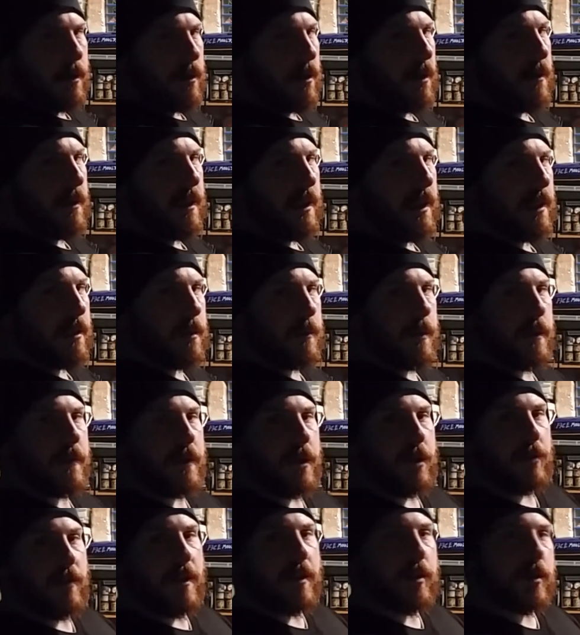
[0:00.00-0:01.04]
I think that's a bit of
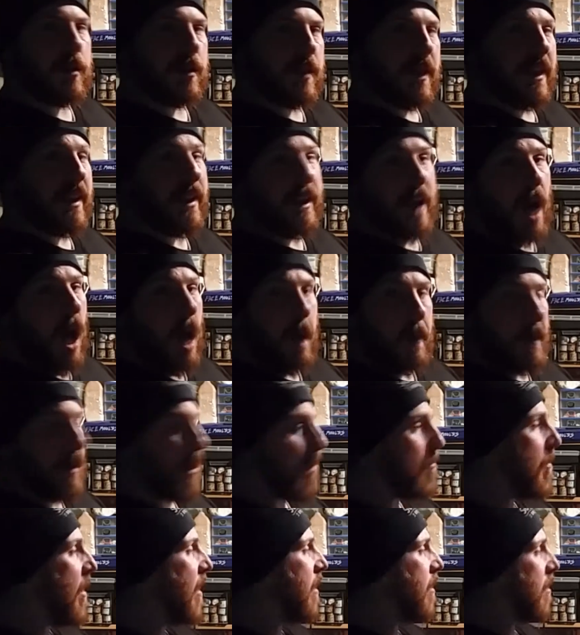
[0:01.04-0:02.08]
a stretch to say it can't
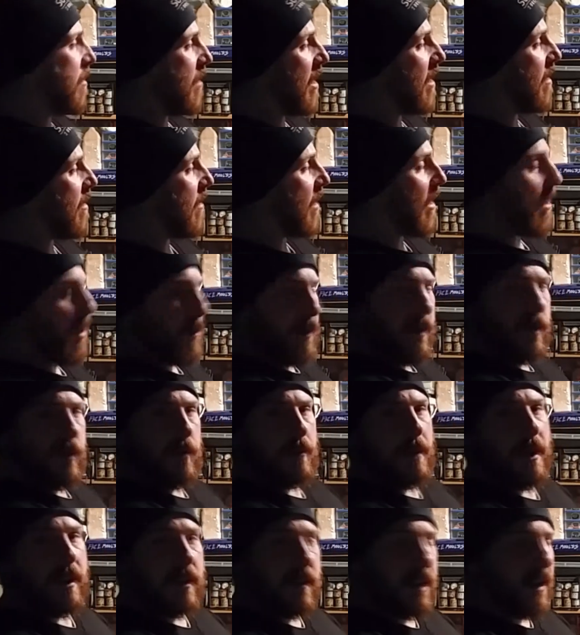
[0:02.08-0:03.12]
mean a man. At the end of the day, it's a picture
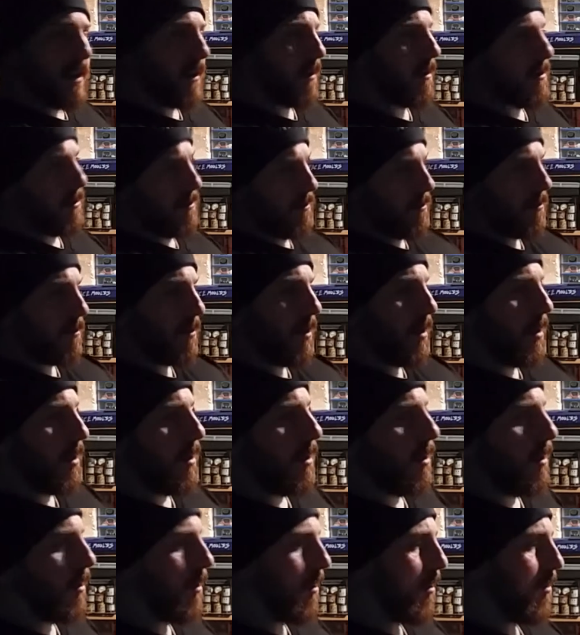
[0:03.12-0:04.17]
of a man's head.
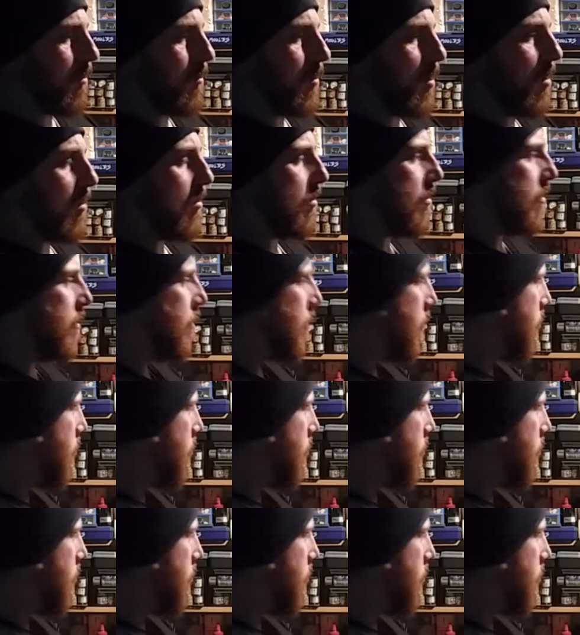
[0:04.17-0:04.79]
It's a person.